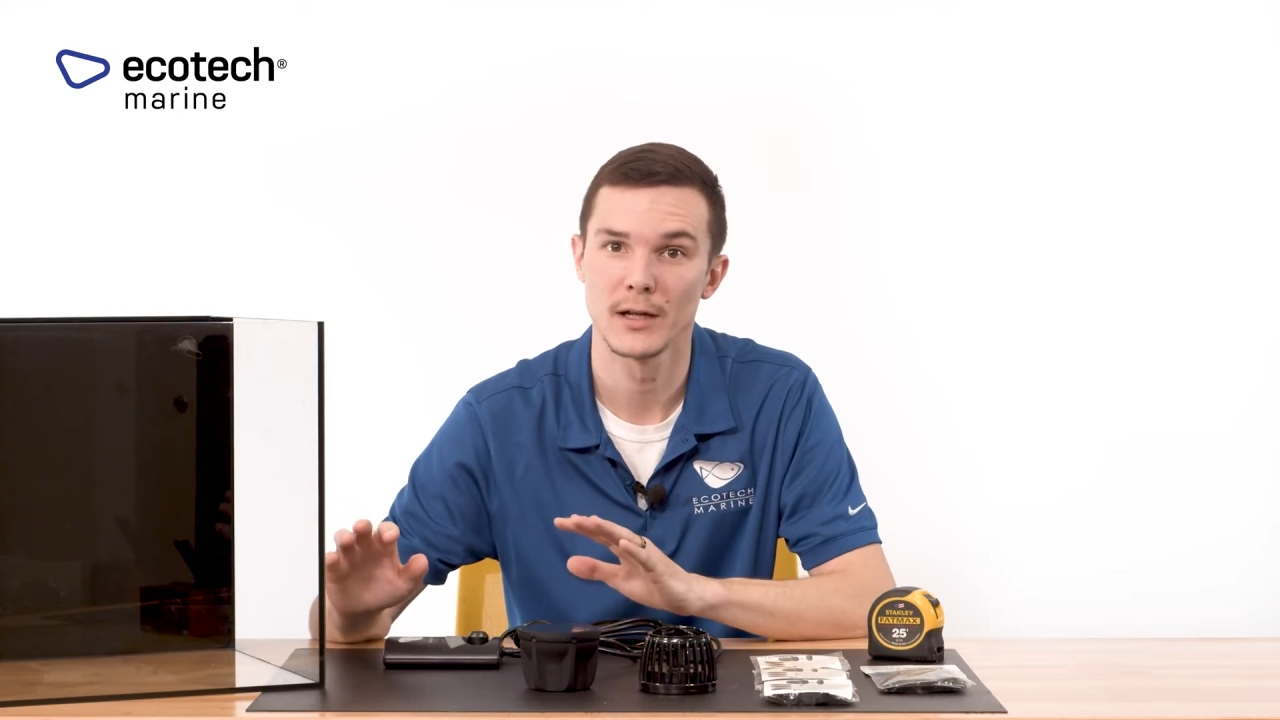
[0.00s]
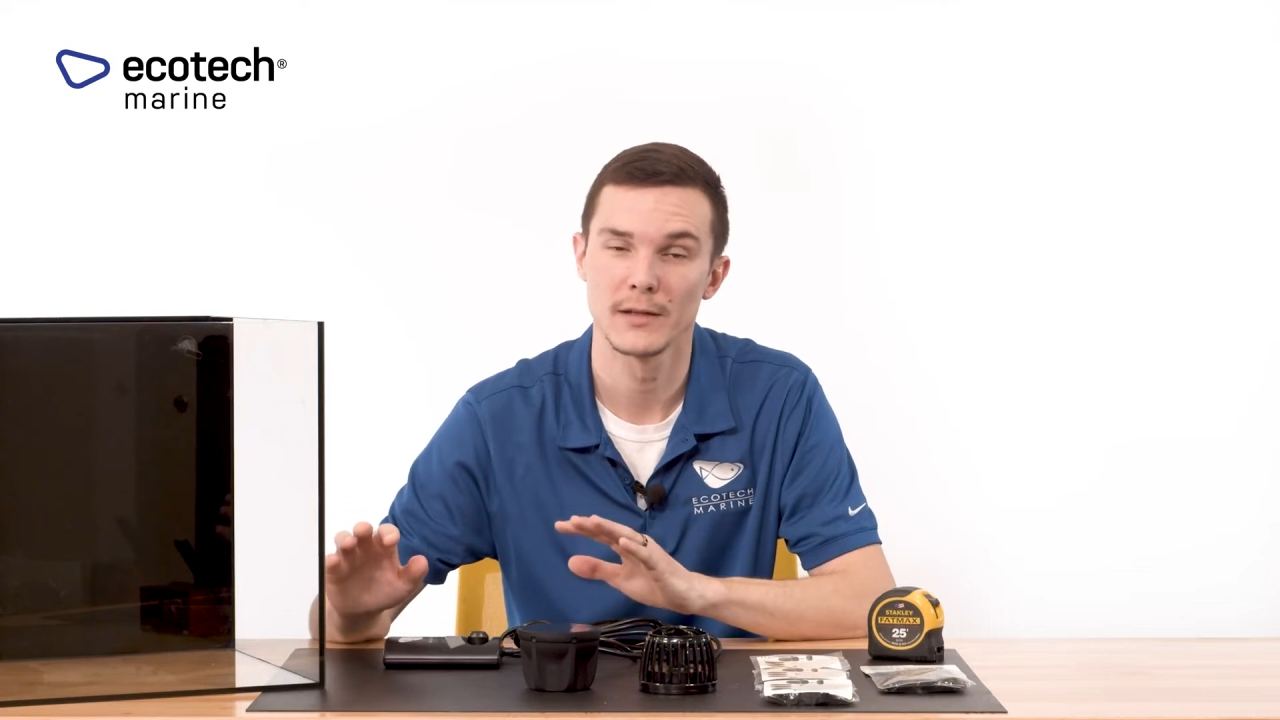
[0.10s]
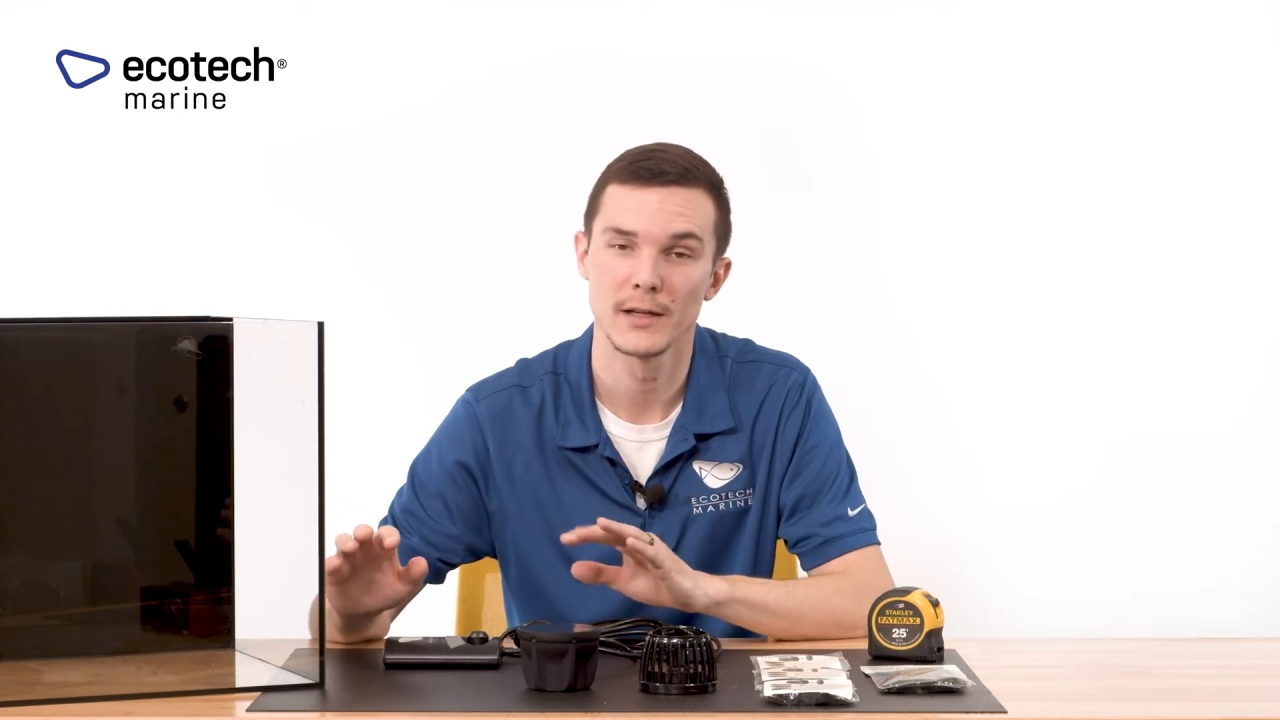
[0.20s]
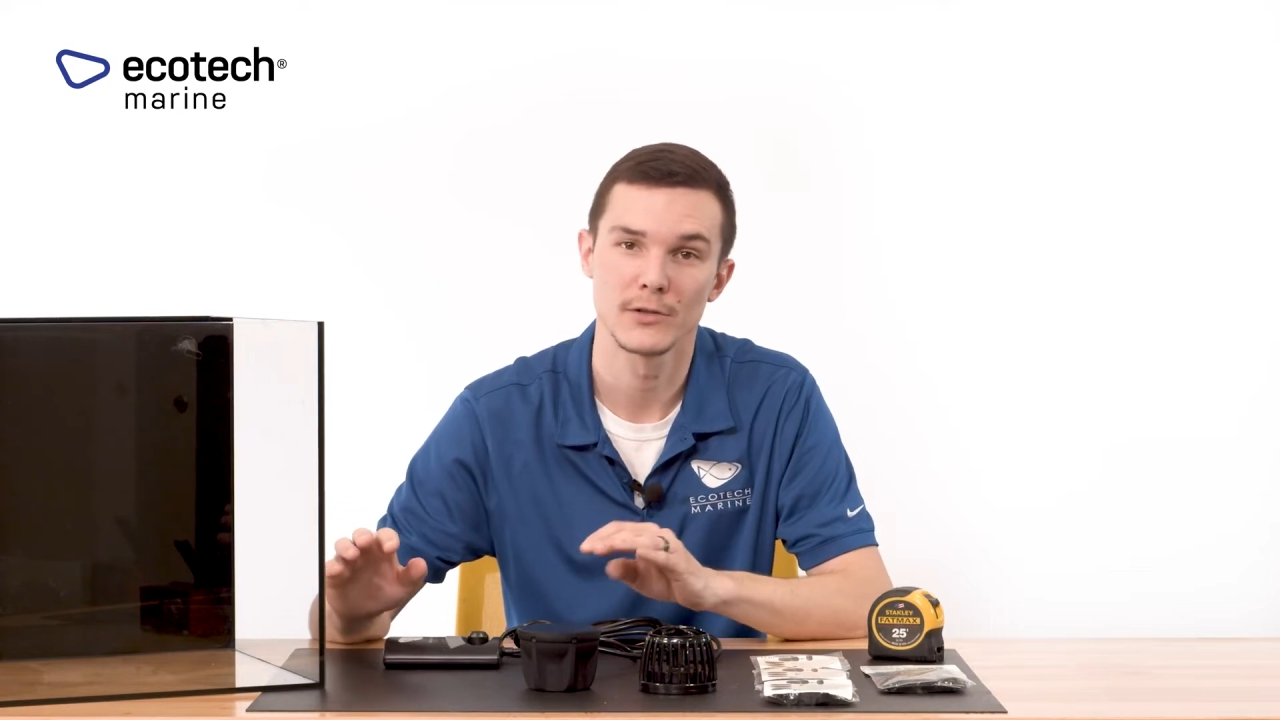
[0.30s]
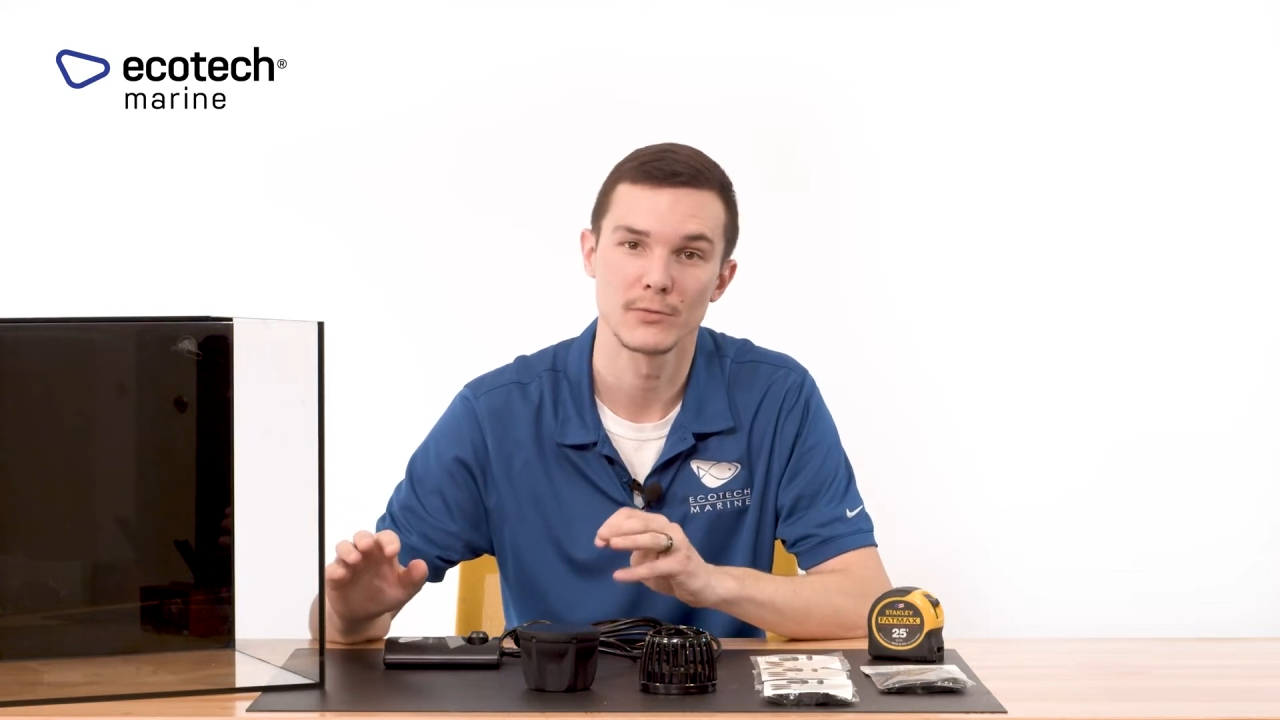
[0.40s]

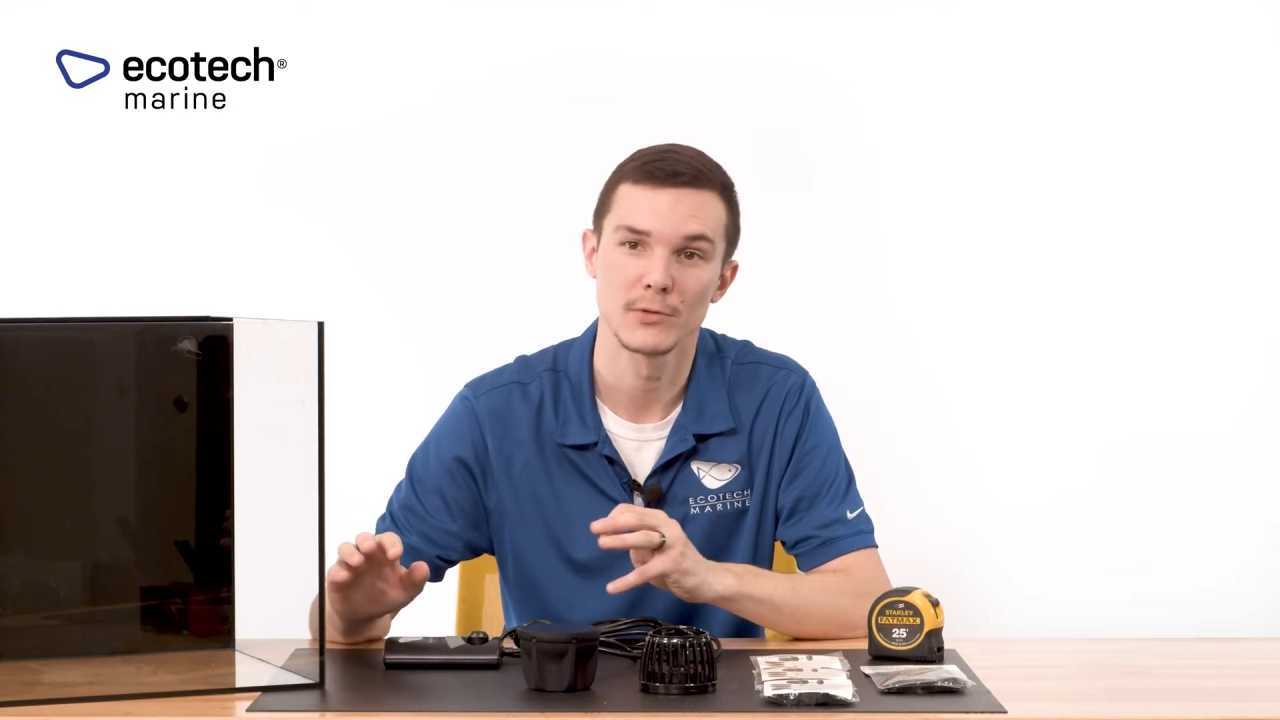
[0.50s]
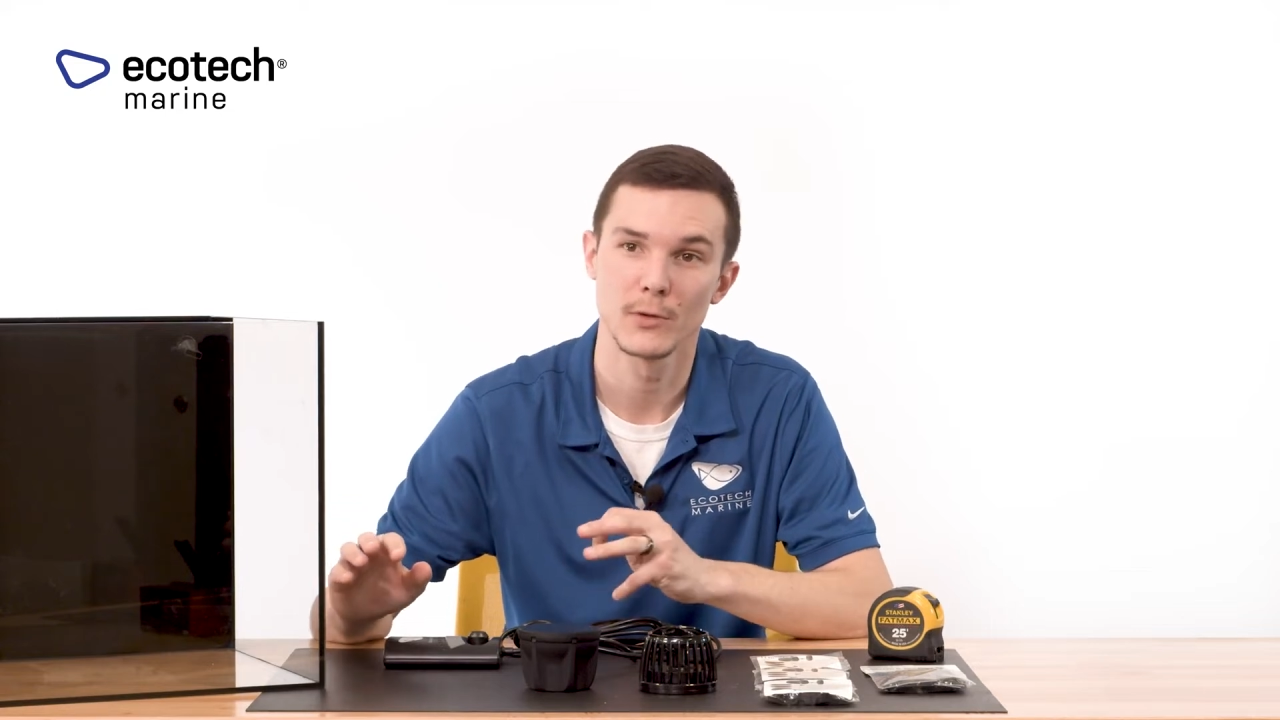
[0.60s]
the actual